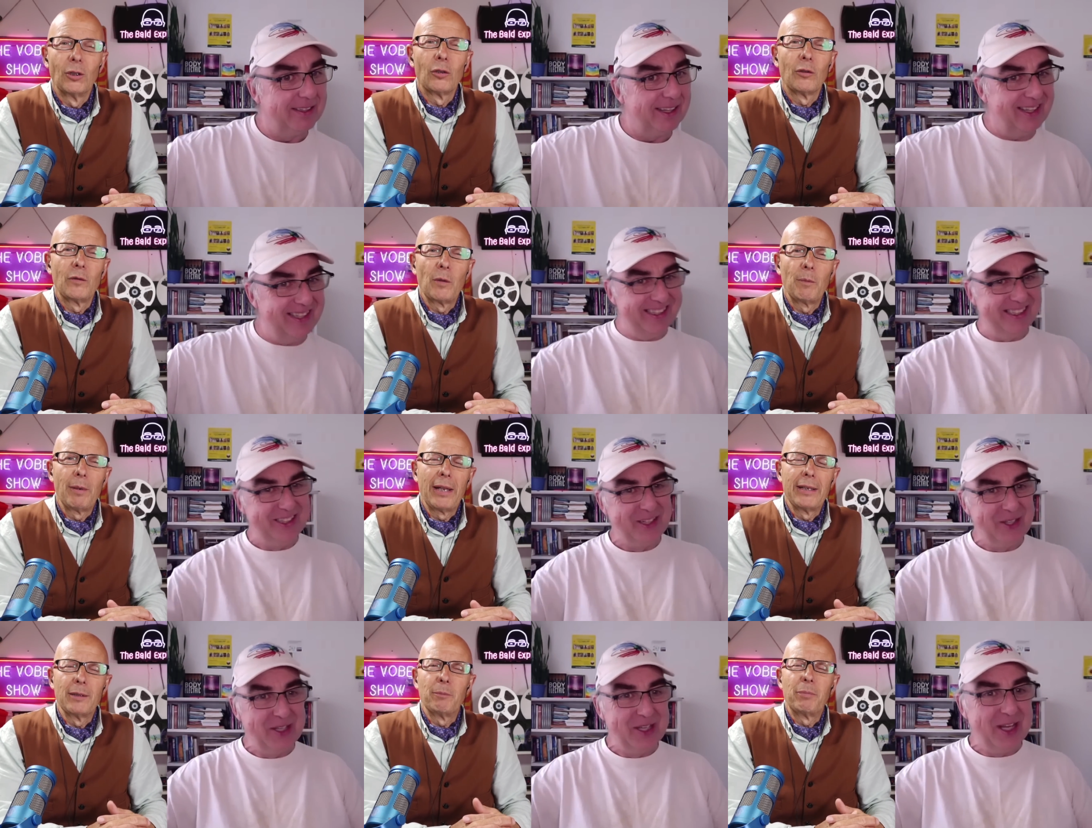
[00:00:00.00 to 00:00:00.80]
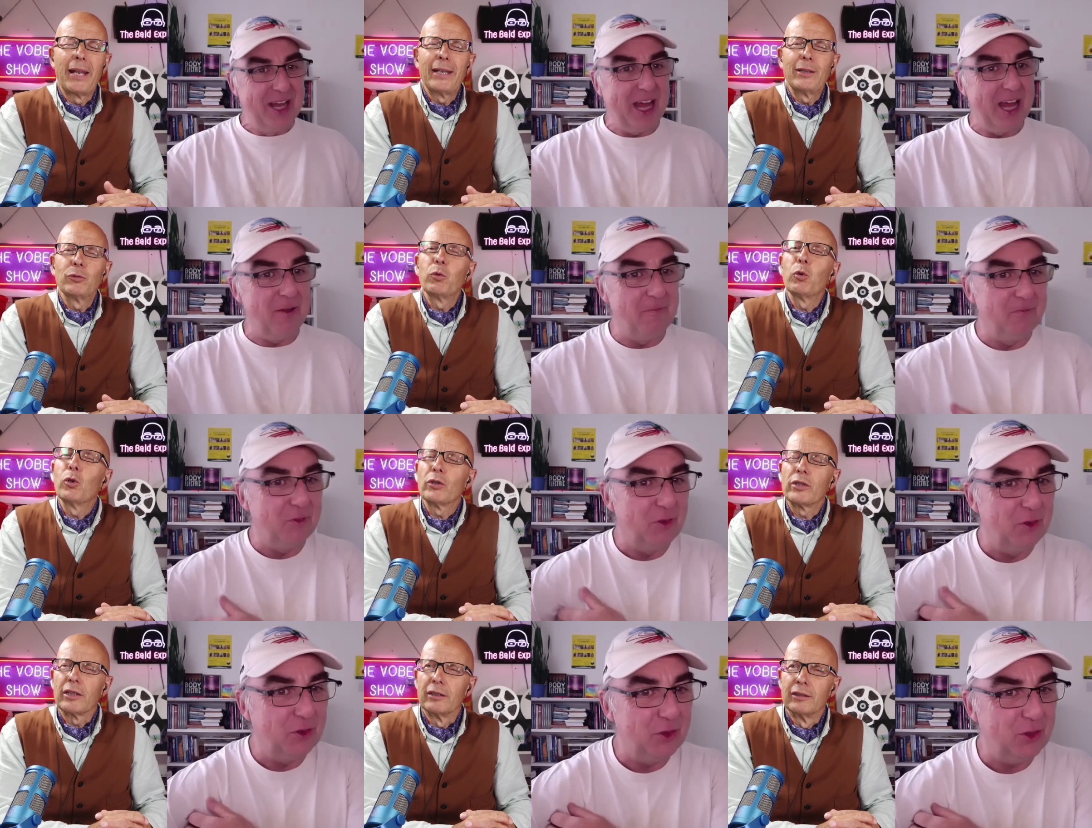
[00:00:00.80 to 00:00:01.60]
Speaker 1: More of a blender. Blend
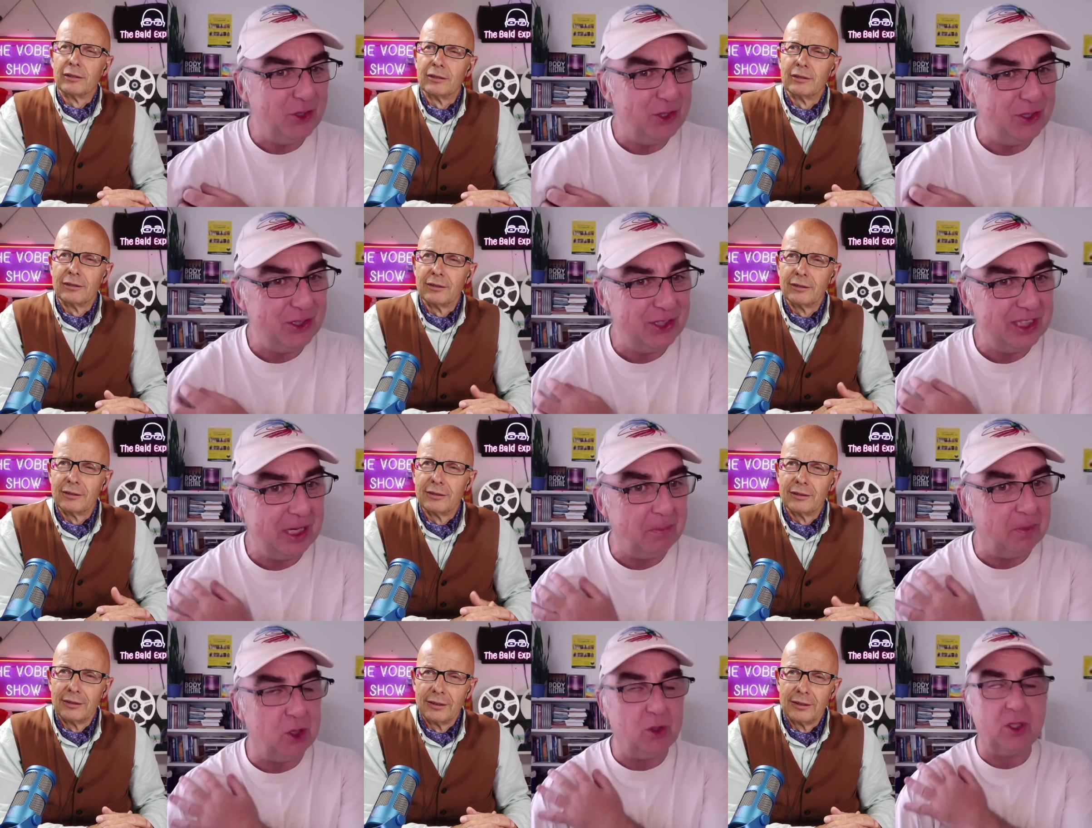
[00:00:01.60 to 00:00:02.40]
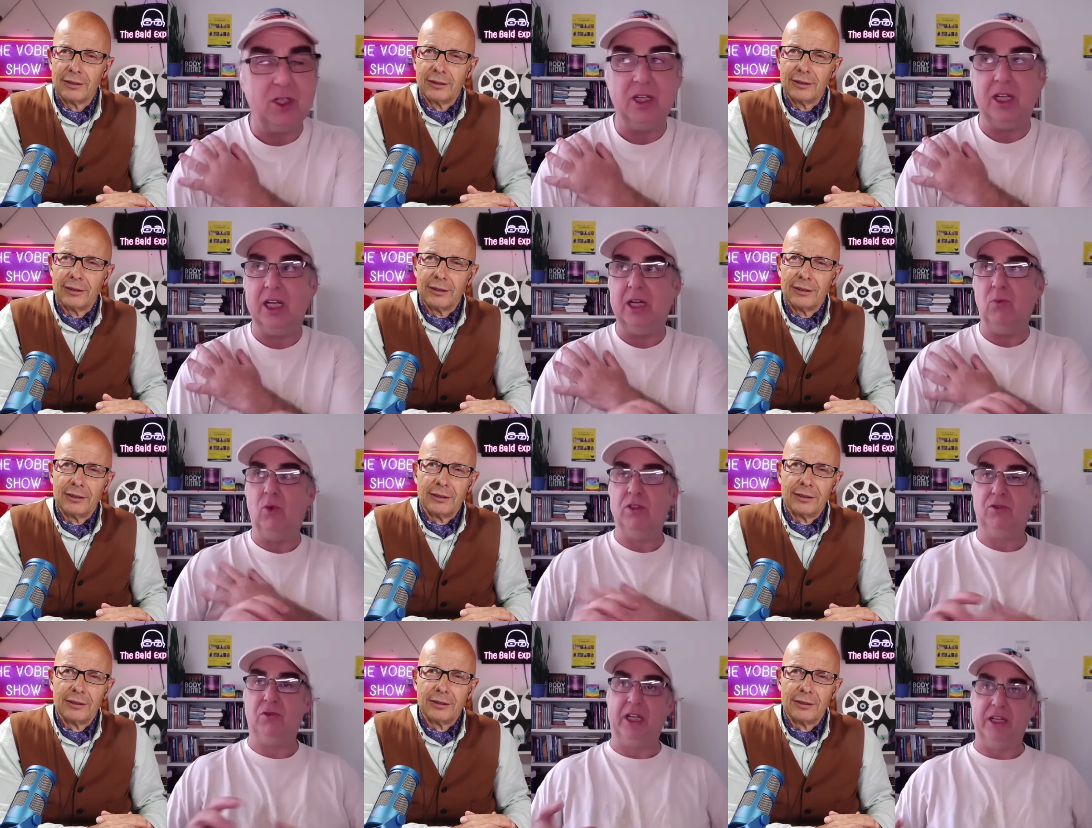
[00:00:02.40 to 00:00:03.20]
um, water. Yeah, but you can.
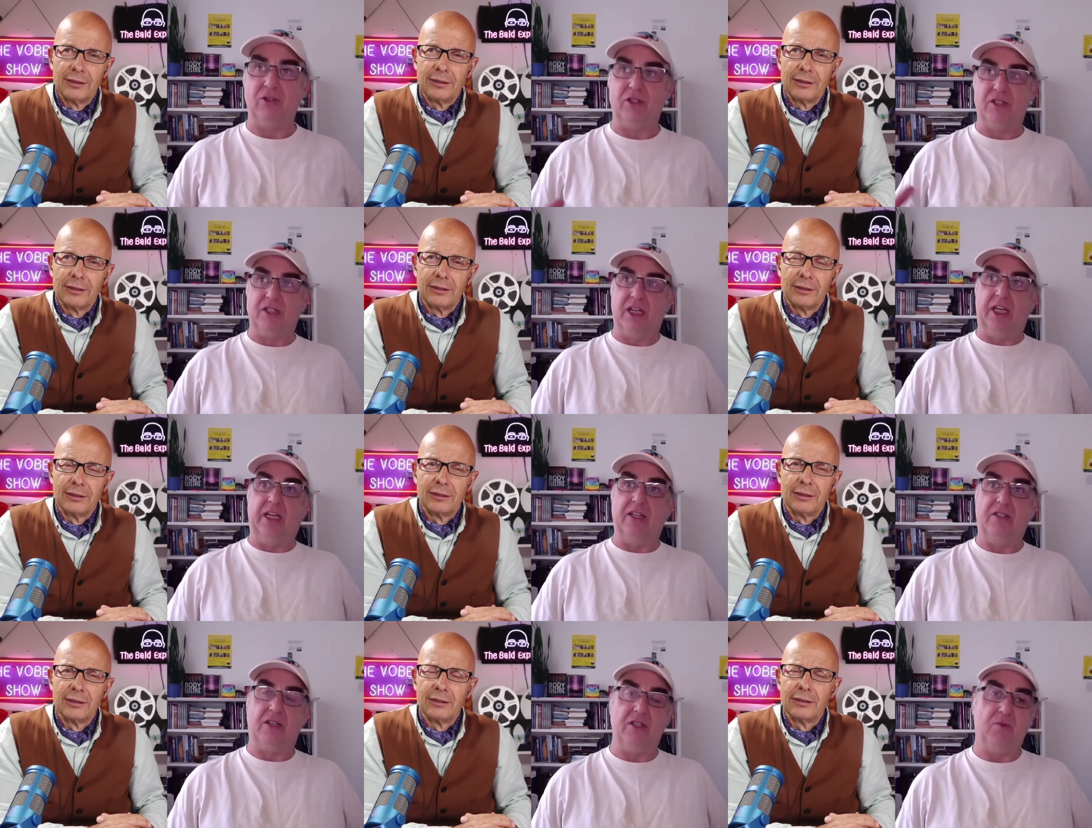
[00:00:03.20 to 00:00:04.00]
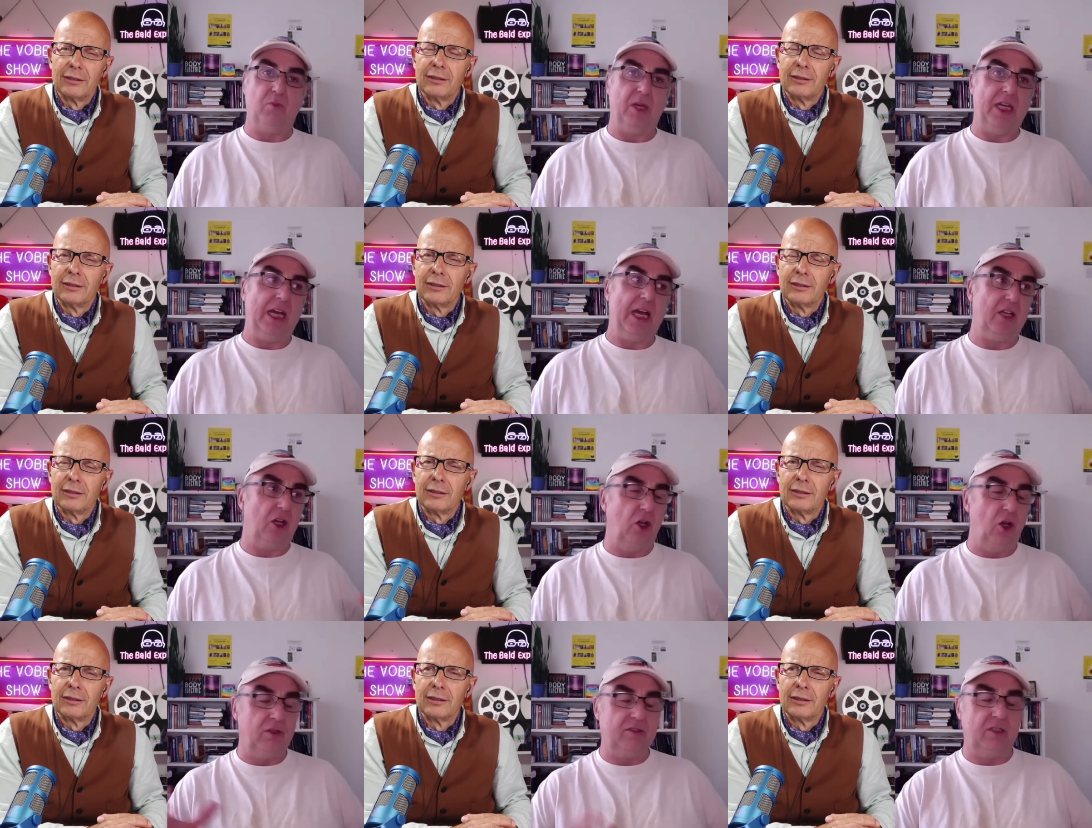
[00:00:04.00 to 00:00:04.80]
What's really interesting is because we had a
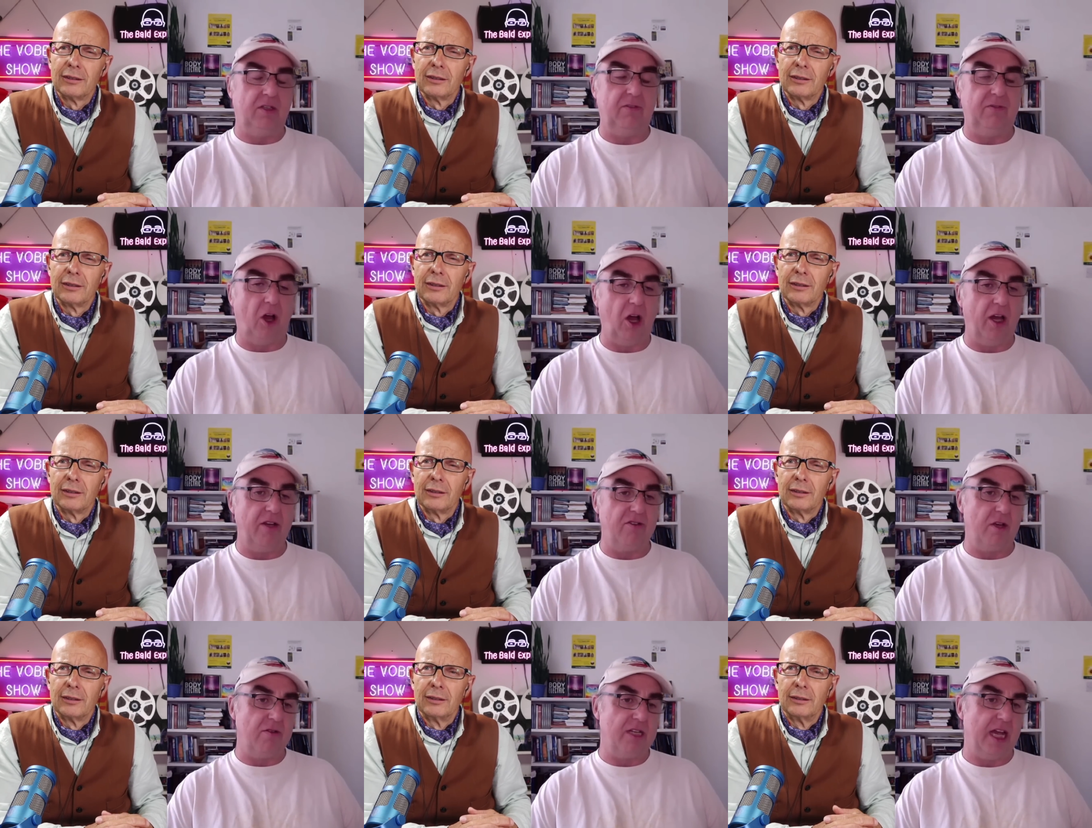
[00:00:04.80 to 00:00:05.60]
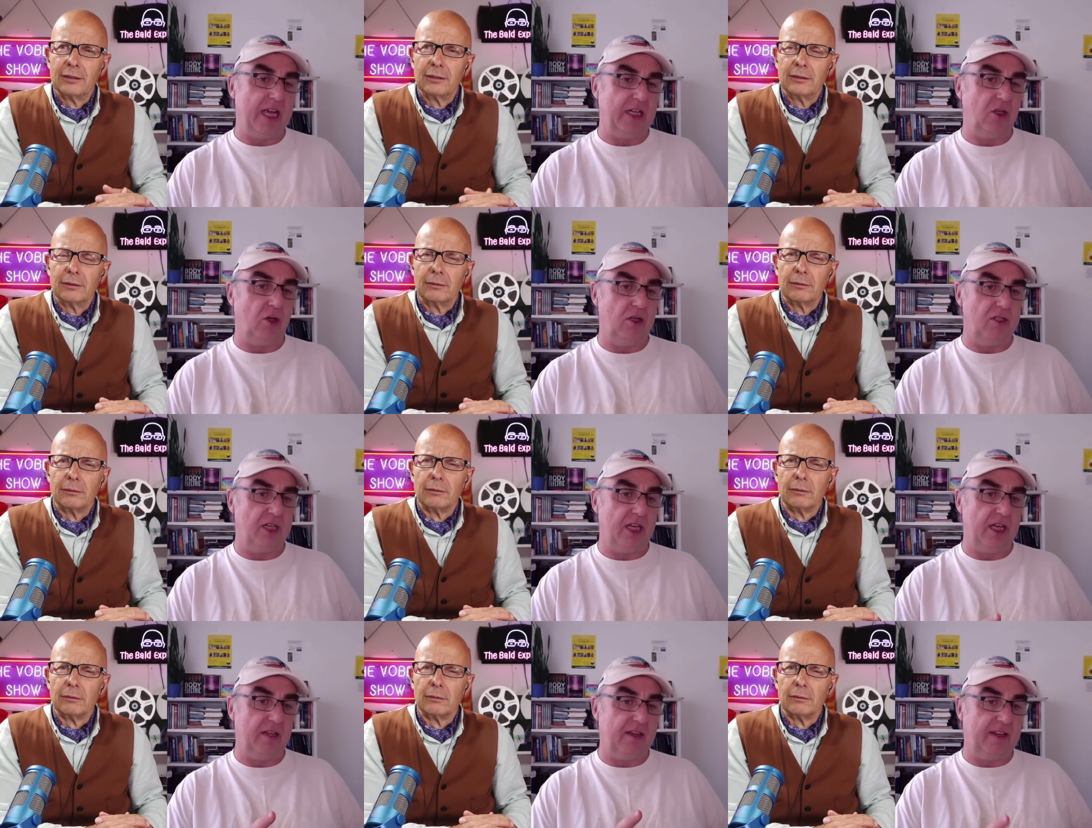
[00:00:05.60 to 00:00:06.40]
lot of hydro
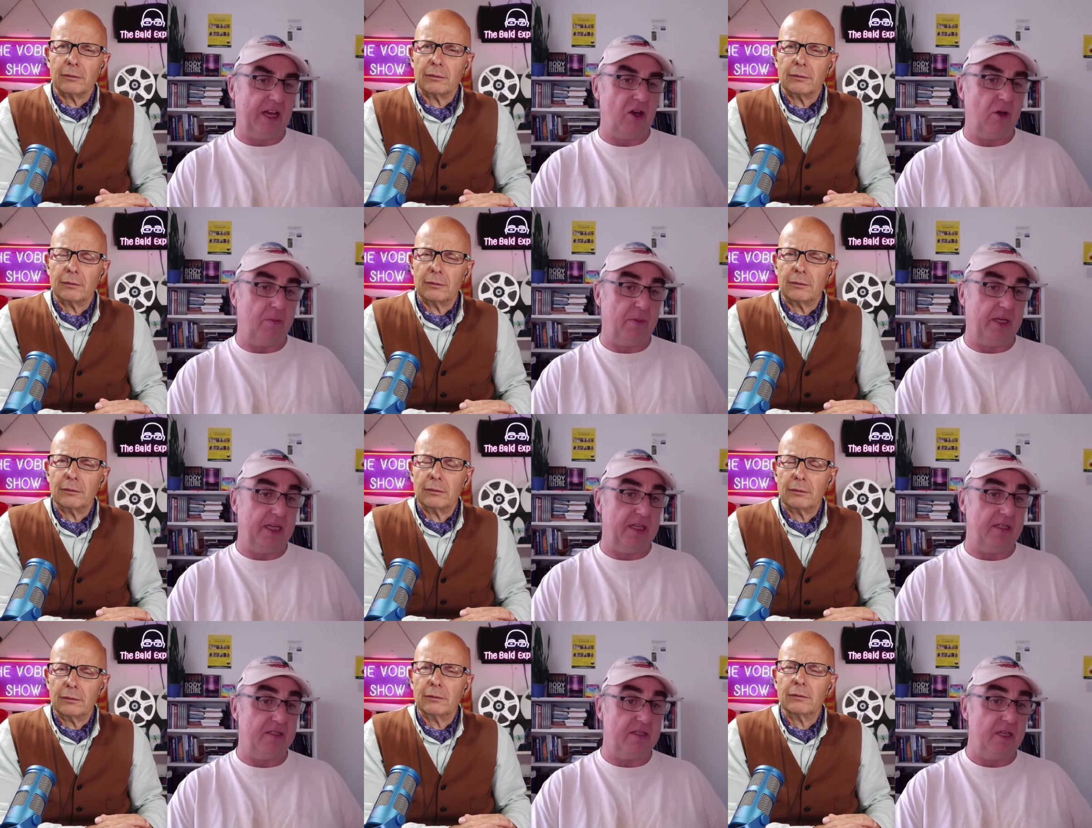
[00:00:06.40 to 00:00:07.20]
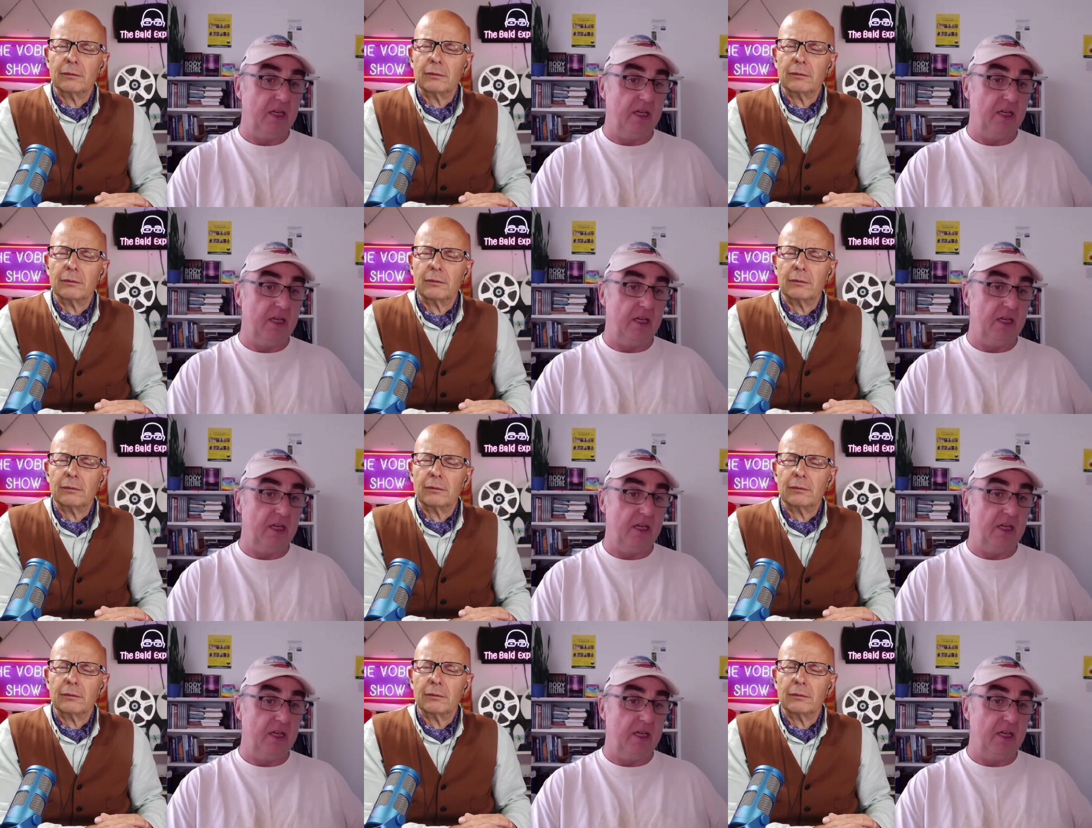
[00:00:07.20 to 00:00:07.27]
technology and therapies